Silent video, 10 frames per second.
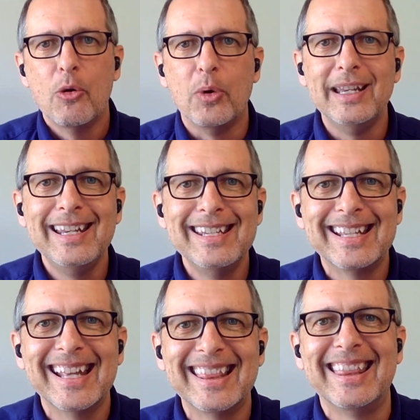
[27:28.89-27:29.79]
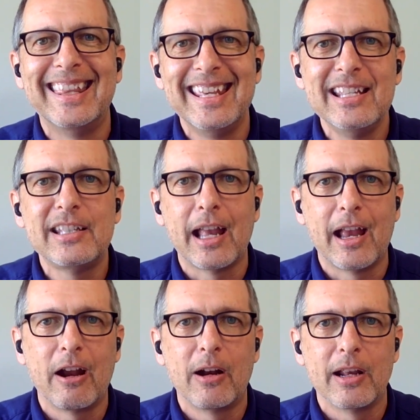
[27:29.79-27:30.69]
We need to get these
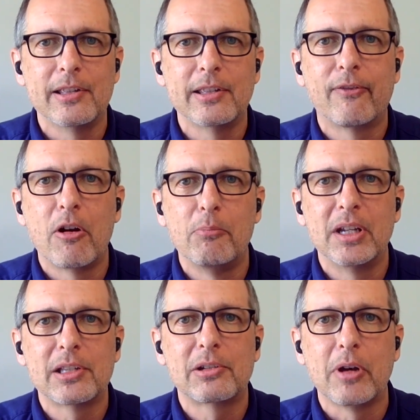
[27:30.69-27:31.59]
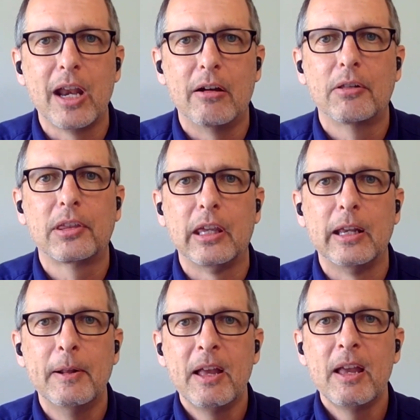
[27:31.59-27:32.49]
areas of our ministry
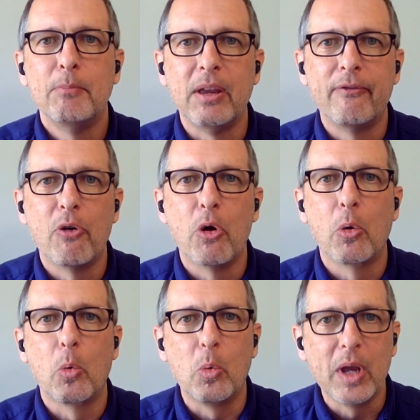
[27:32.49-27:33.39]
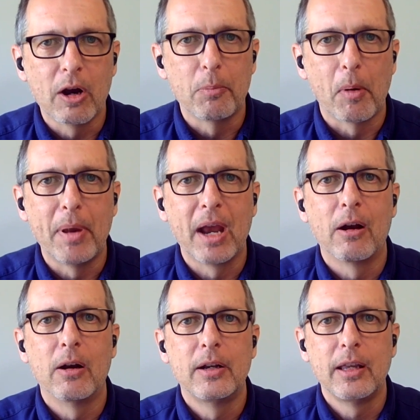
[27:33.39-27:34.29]
healthy before we are
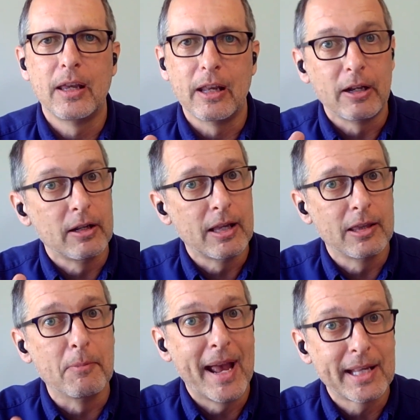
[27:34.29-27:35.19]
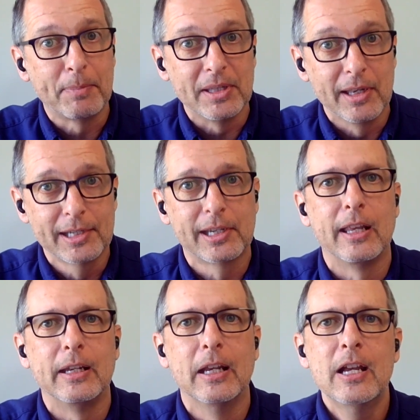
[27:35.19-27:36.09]
prepared and in the best
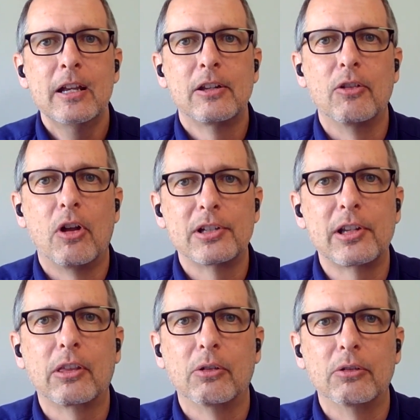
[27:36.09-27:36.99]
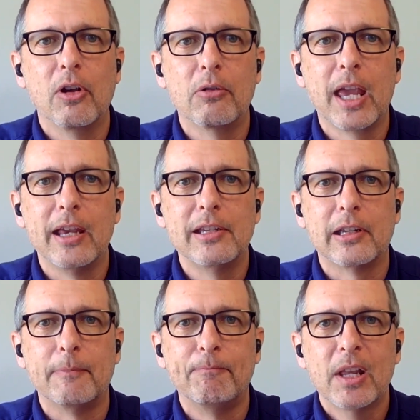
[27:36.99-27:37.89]
position to launch a third
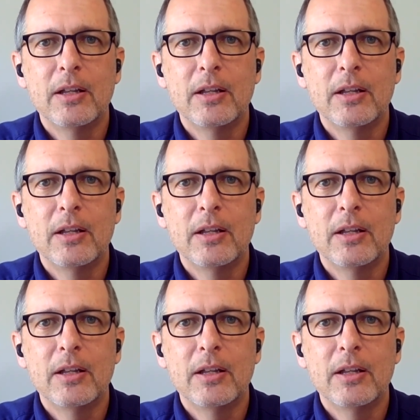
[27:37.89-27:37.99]
location.